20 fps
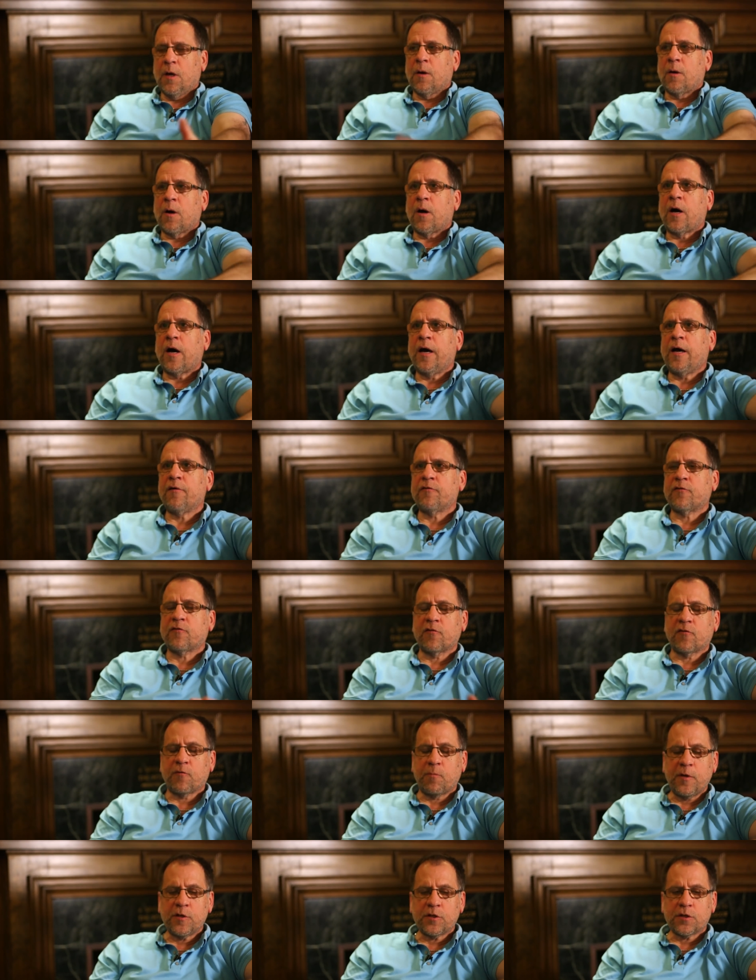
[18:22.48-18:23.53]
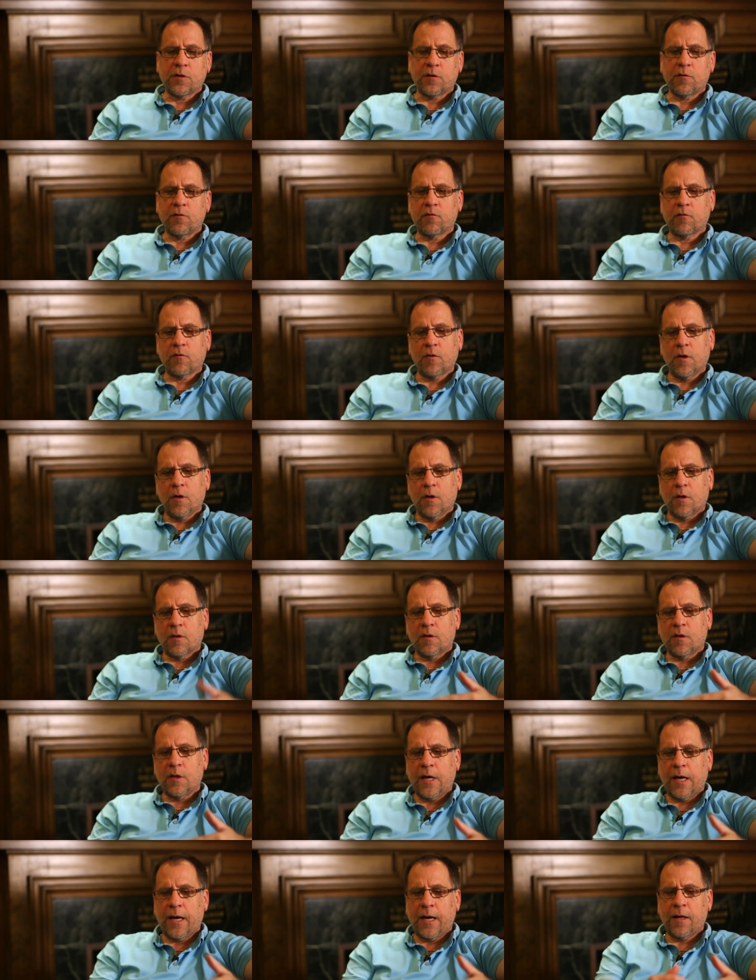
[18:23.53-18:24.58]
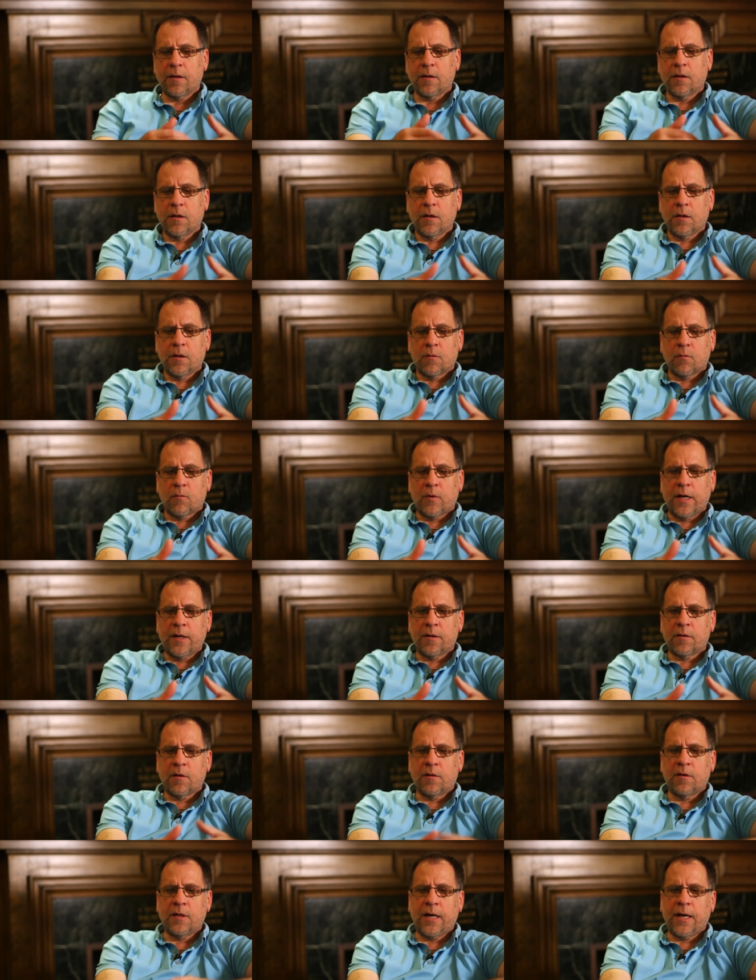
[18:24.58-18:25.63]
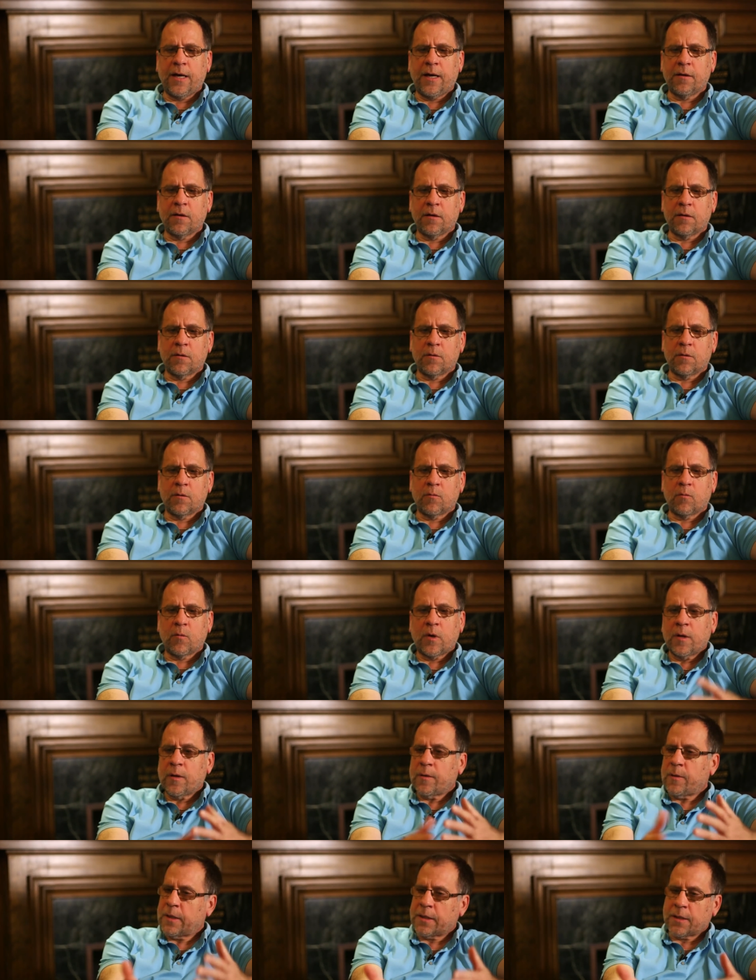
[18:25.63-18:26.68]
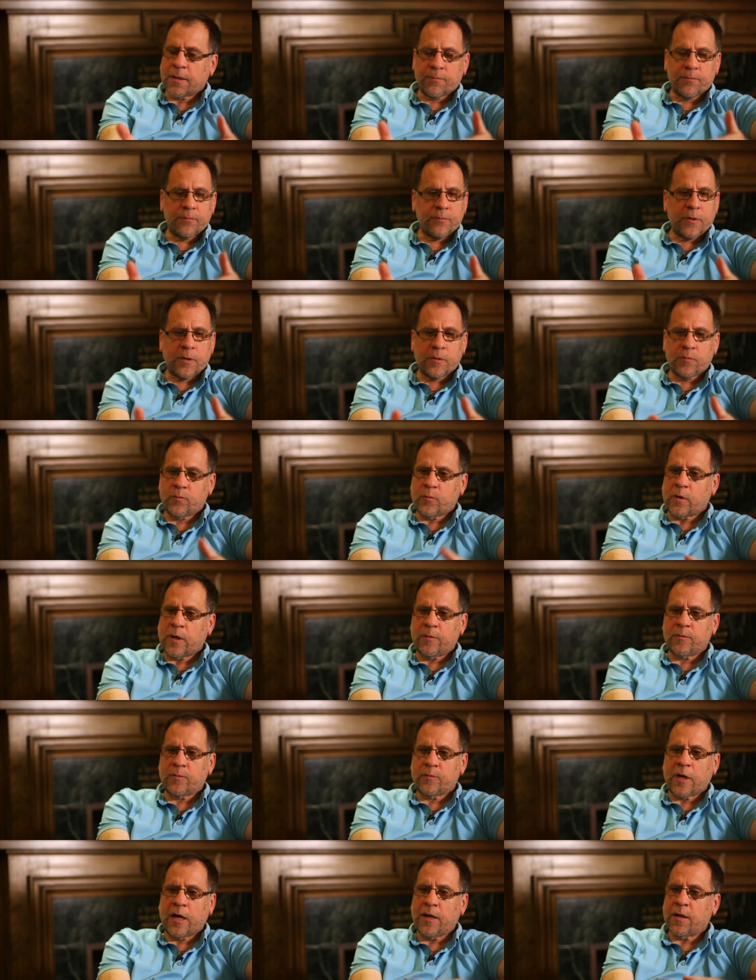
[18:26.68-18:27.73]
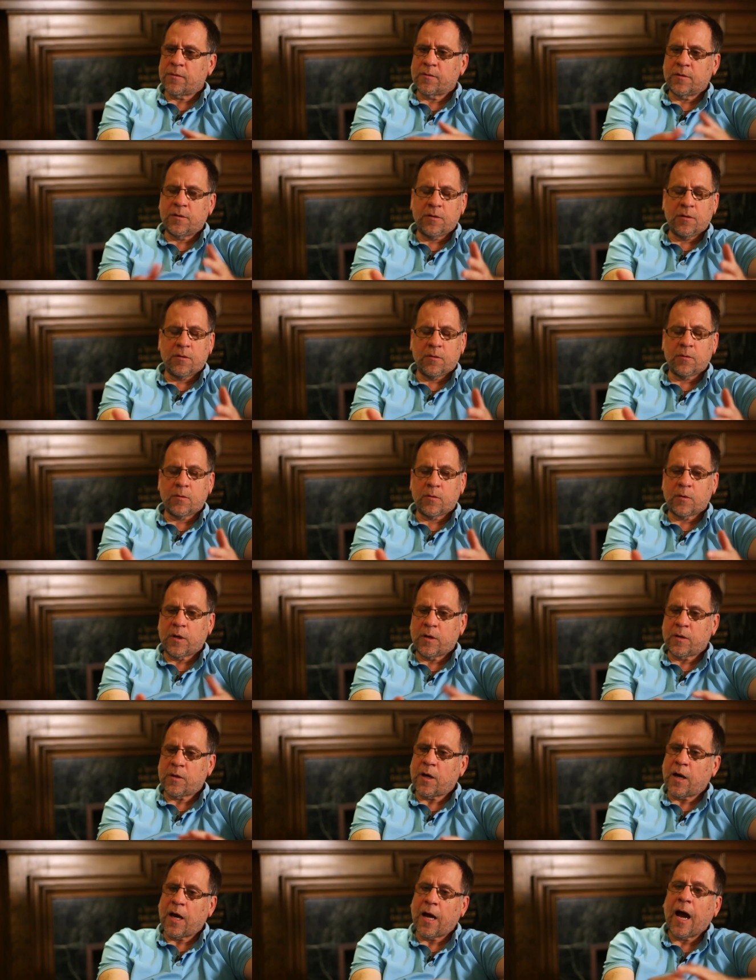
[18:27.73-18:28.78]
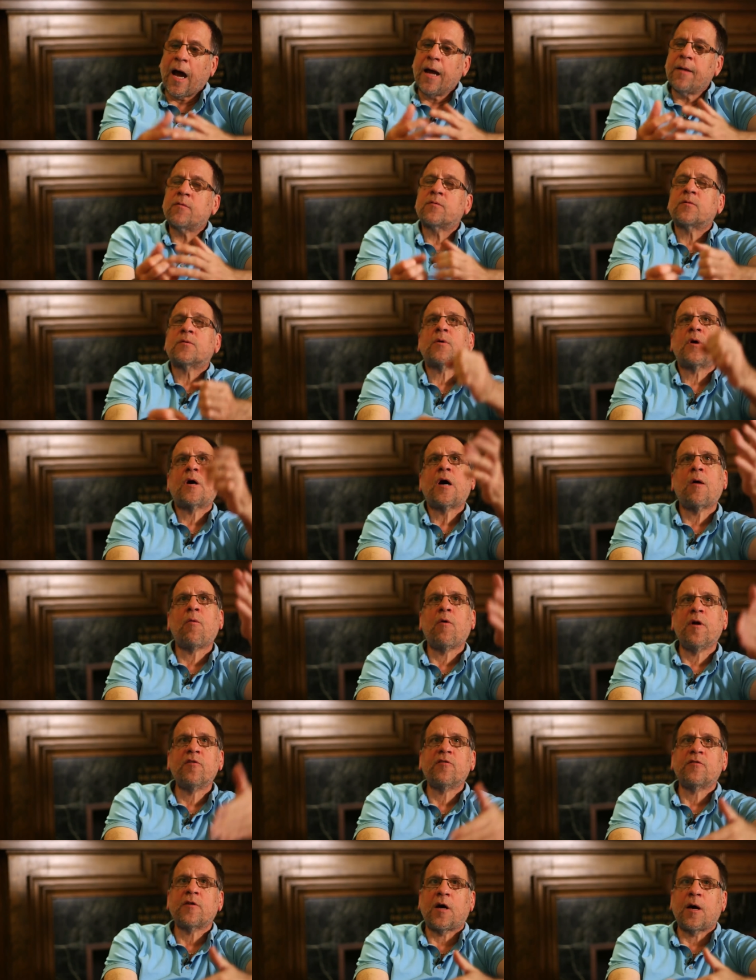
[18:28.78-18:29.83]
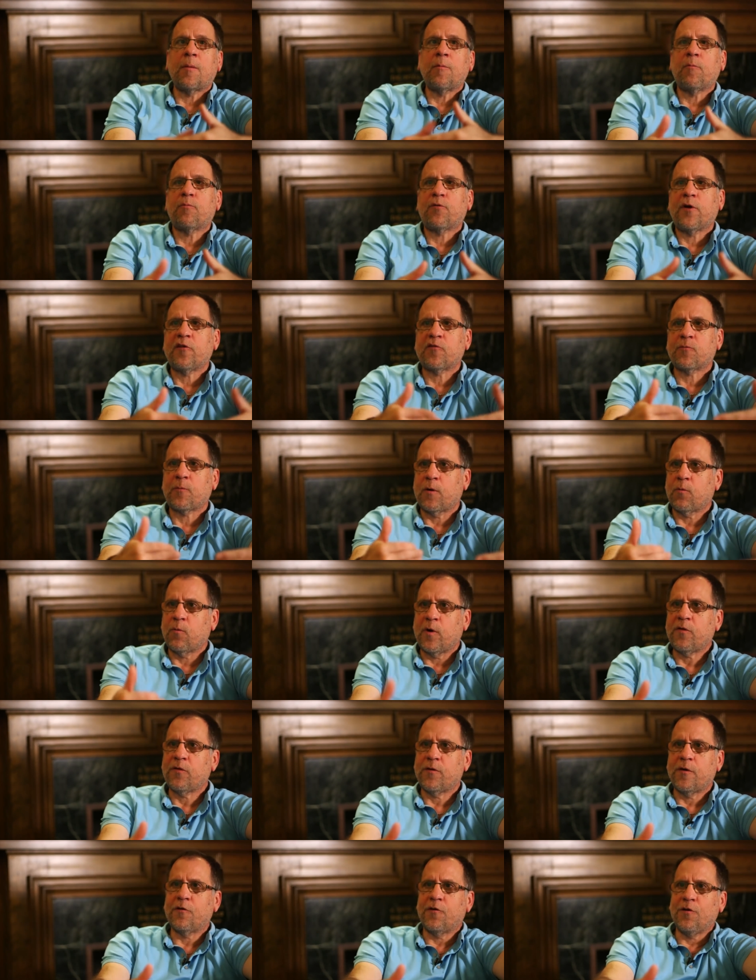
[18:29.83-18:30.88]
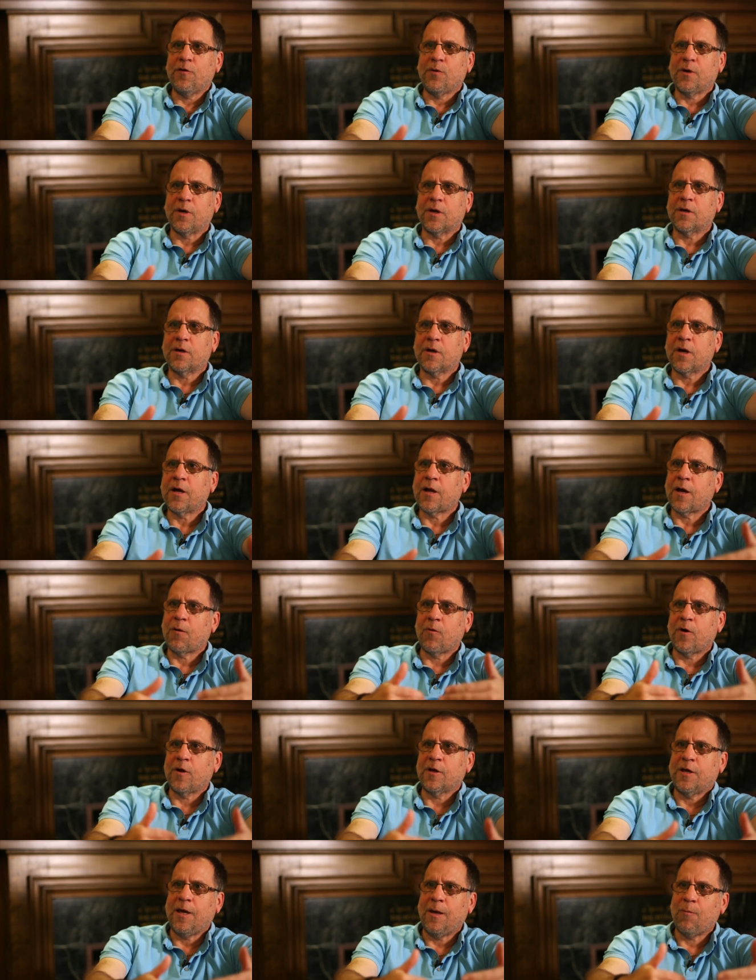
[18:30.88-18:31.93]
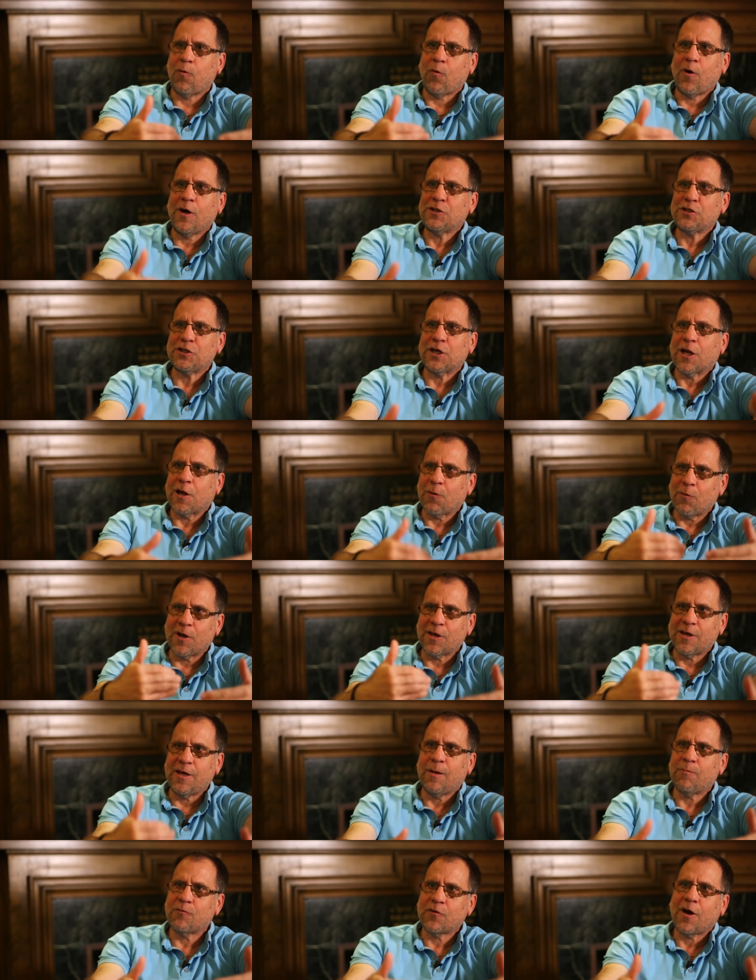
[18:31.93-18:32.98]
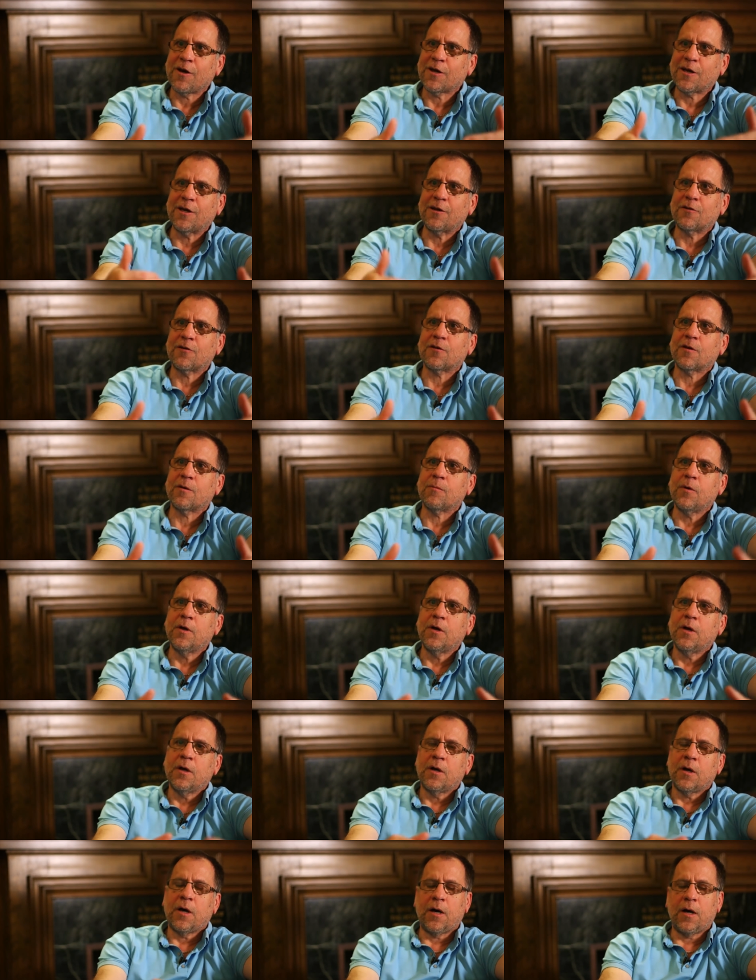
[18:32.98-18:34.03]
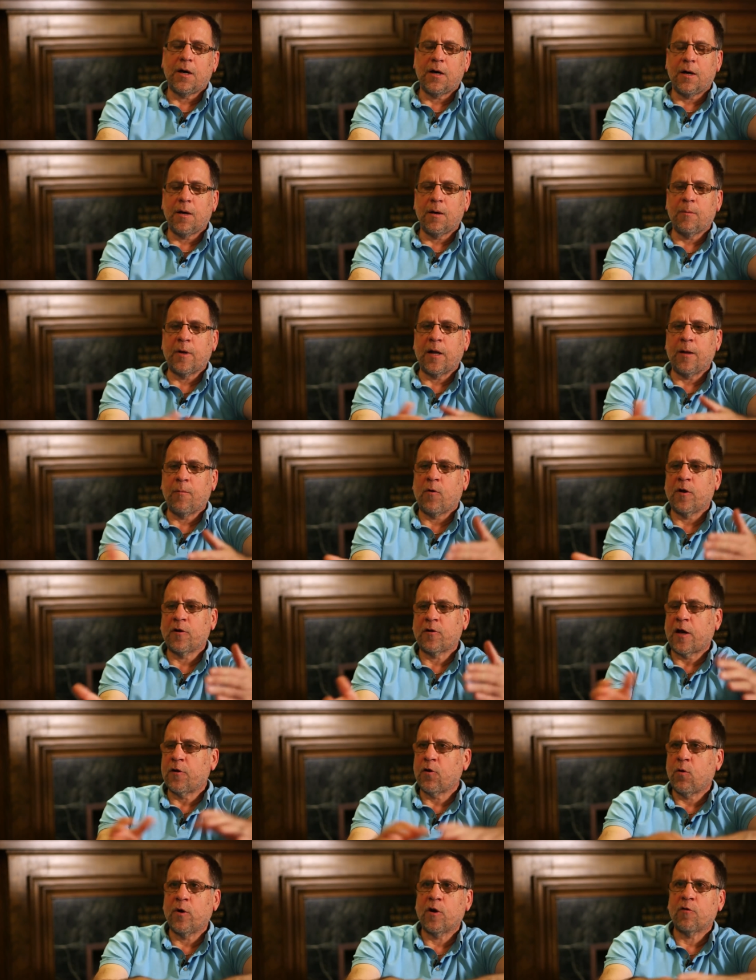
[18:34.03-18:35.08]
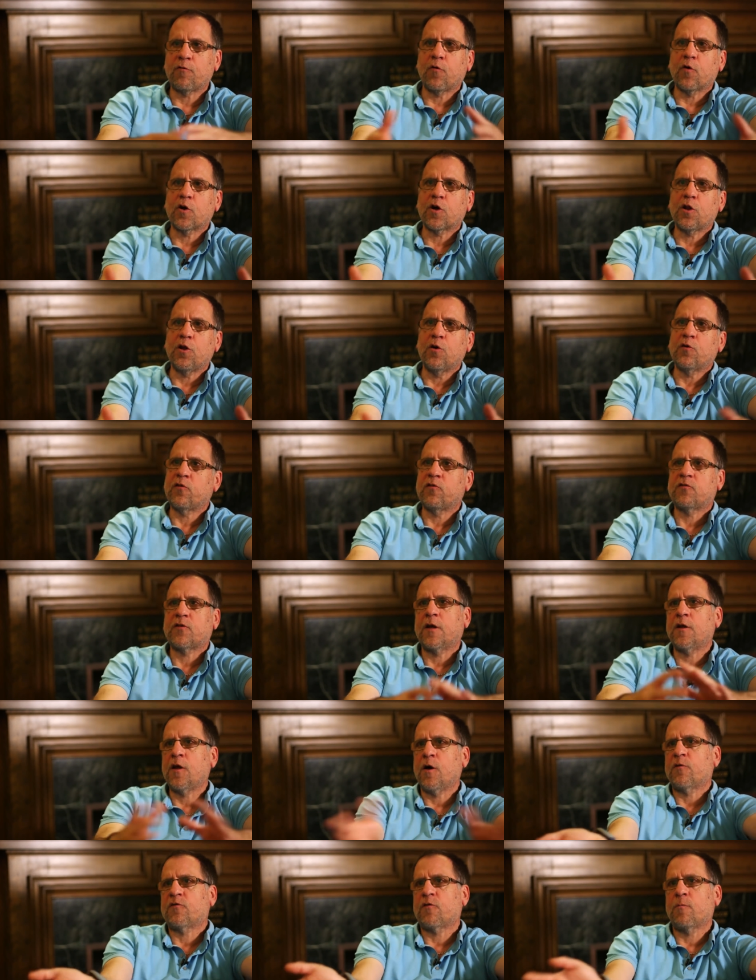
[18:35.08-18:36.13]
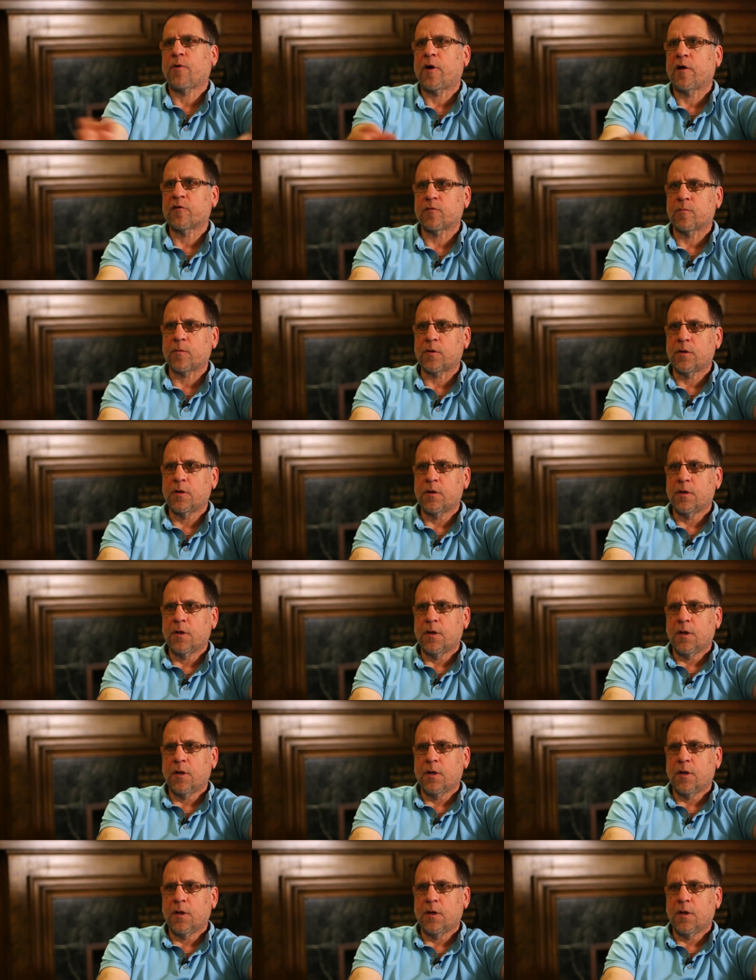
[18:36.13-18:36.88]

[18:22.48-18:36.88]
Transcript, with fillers: Sure. I have suspicions that right that like I you know I I, I want to say I'm impressed by what they're doing, and I want to keep watching, and I want to keep talking to them, um, and I want I don't want to foreclose and say no, it's impossible.